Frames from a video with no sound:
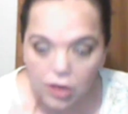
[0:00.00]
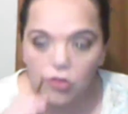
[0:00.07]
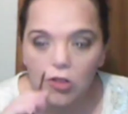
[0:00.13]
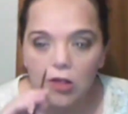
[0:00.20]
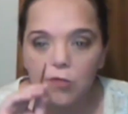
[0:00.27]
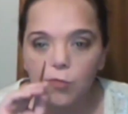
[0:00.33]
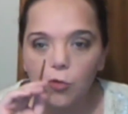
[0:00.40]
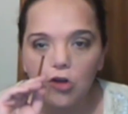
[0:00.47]
to
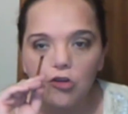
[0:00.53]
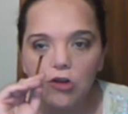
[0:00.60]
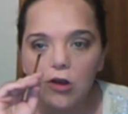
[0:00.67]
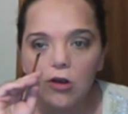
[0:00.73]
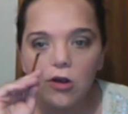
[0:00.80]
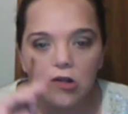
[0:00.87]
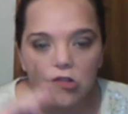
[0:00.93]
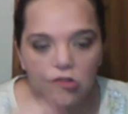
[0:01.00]
take this
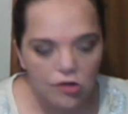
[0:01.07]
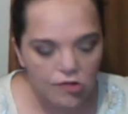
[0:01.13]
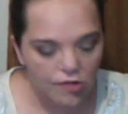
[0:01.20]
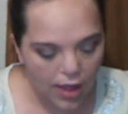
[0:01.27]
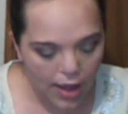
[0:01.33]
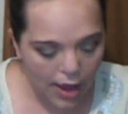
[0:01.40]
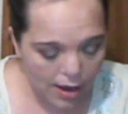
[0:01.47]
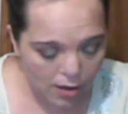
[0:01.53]
brush here. It's
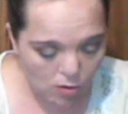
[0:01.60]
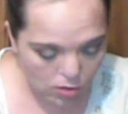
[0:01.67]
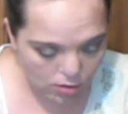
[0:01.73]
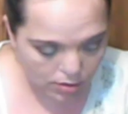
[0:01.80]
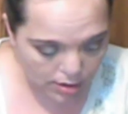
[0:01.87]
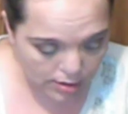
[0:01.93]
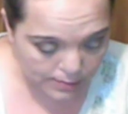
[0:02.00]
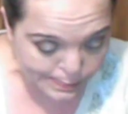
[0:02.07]
just an
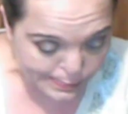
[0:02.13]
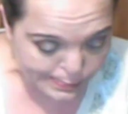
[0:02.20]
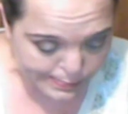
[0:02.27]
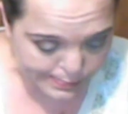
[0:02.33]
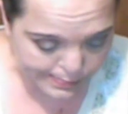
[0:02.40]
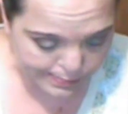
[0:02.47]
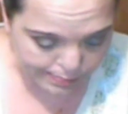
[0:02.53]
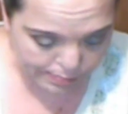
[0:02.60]
angled
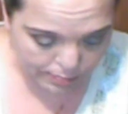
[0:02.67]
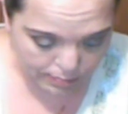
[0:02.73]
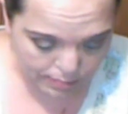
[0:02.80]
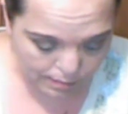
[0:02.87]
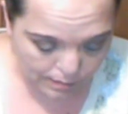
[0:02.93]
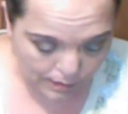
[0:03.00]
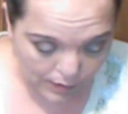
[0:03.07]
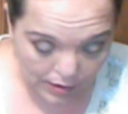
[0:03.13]

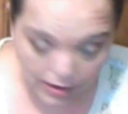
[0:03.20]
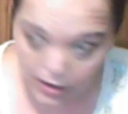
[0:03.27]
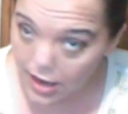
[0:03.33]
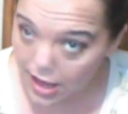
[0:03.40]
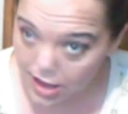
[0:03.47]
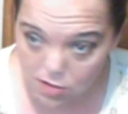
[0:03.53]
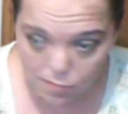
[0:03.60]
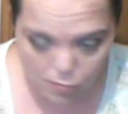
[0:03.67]

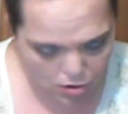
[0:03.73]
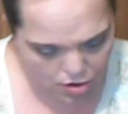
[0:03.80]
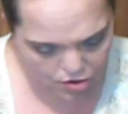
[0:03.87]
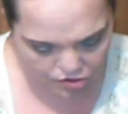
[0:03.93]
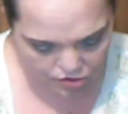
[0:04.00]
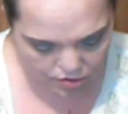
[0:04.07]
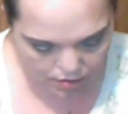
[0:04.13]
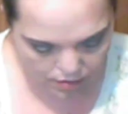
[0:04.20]
liner
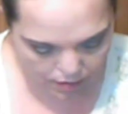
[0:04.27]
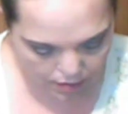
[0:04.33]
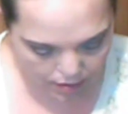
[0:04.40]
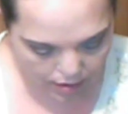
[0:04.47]
brush.